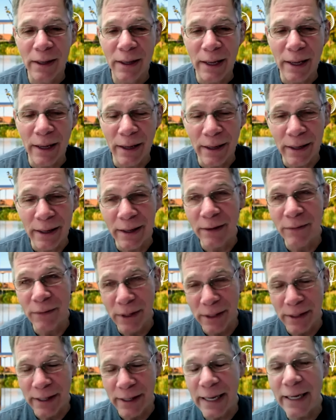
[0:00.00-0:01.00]
Uh, in,
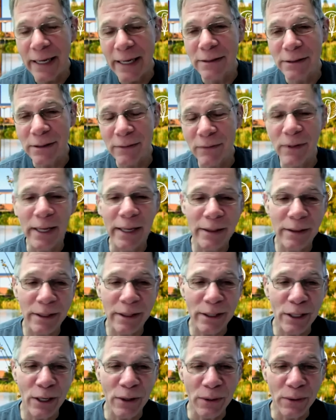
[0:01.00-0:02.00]
in the case of like the
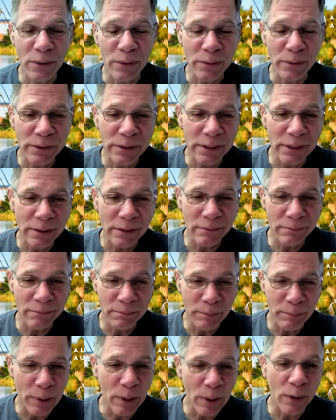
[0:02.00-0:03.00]
gulls and
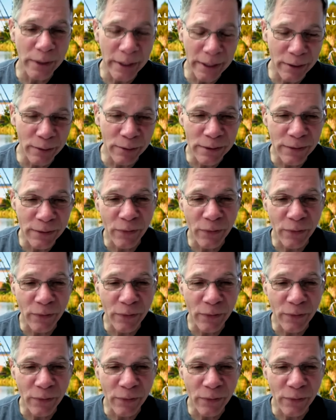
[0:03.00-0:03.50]
bald eagles,